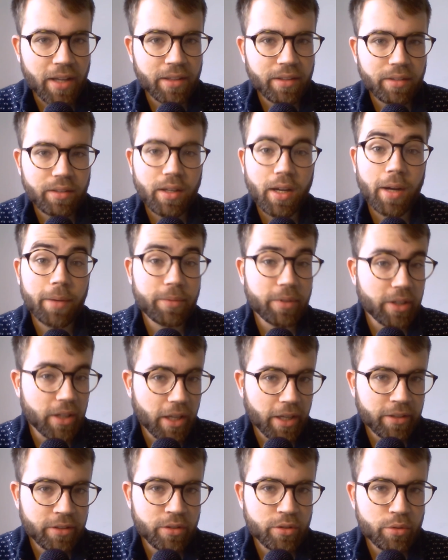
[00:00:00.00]
that, I'm
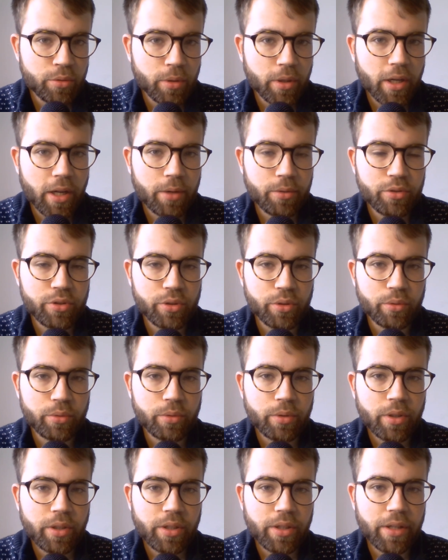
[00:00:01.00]
delighted to announce
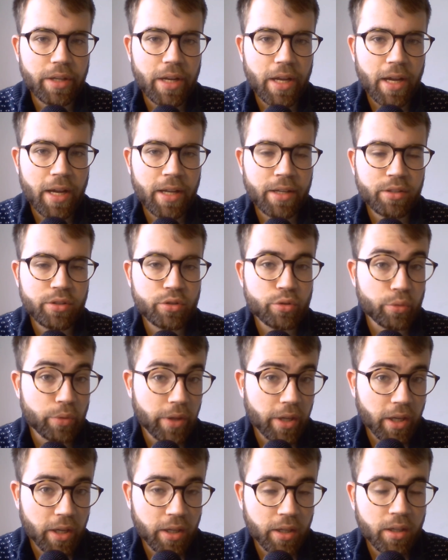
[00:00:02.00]
you that
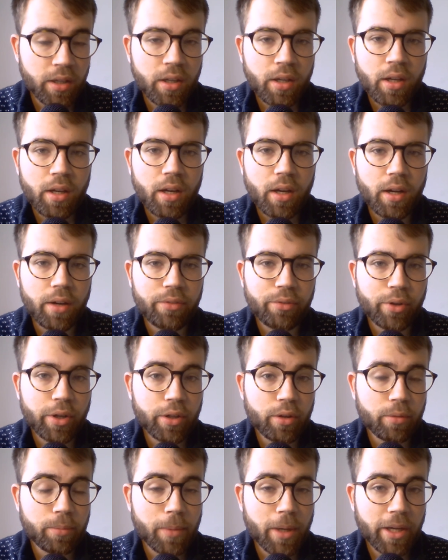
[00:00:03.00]
today a
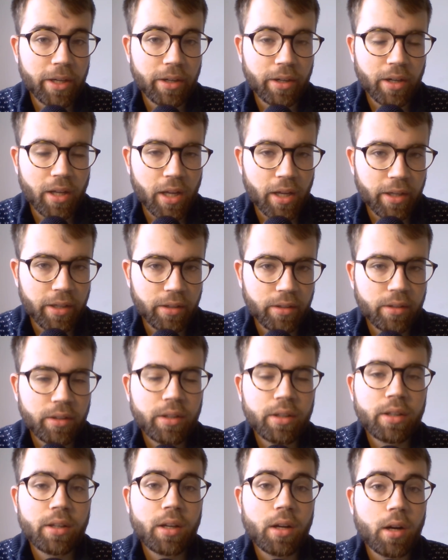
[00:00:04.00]
friend of mine and I
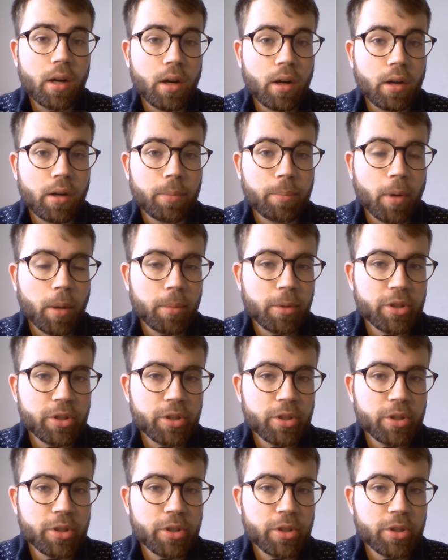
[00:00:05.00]
are